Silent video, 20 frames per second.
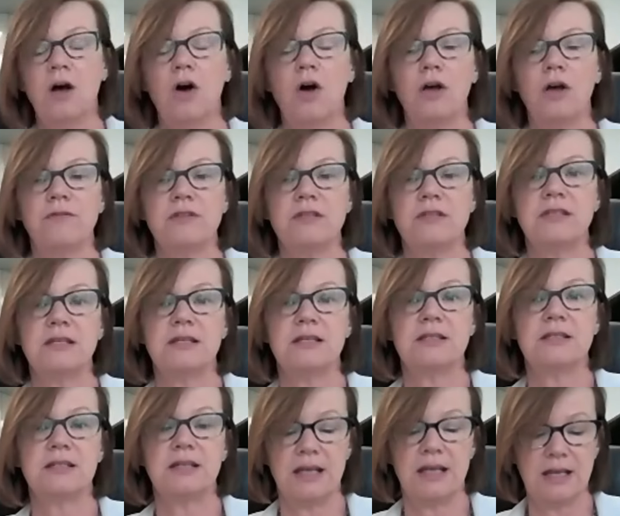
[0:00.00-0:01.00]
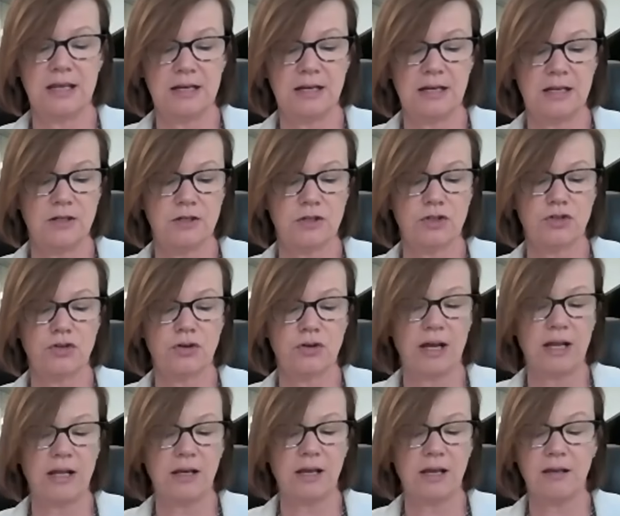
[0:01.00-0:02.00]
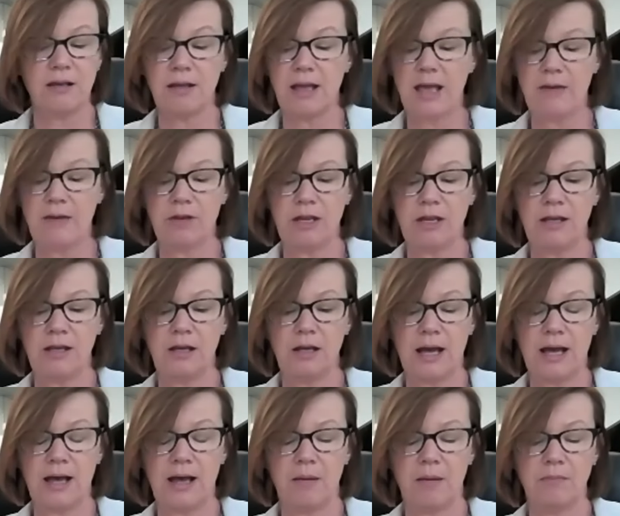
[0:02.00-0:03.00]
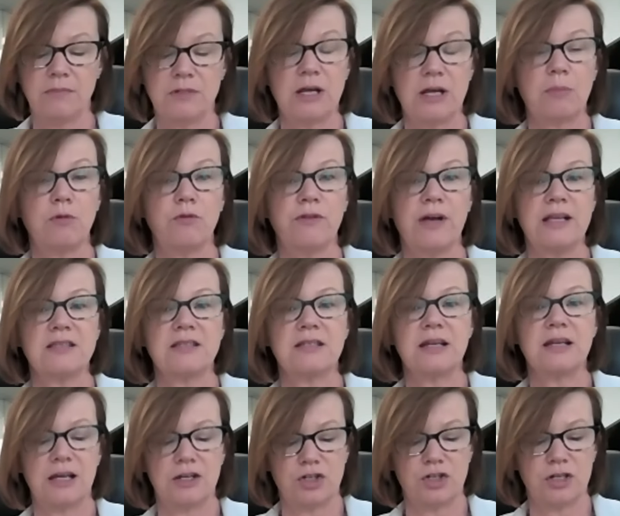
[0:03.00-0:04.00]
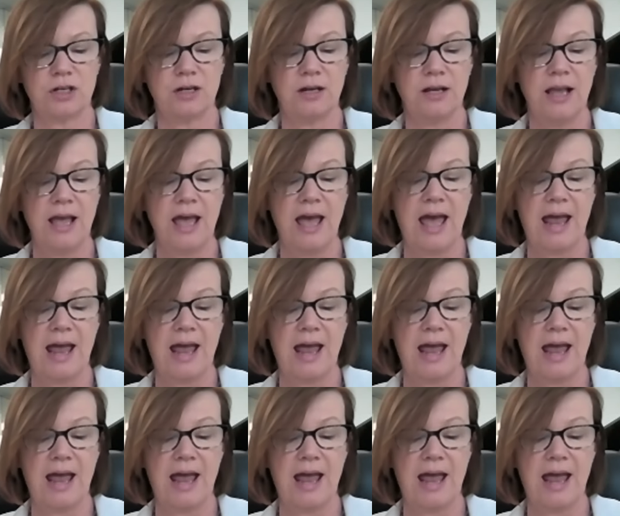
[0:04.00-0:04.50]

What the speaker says: over 16 in Australia, having double vaccination,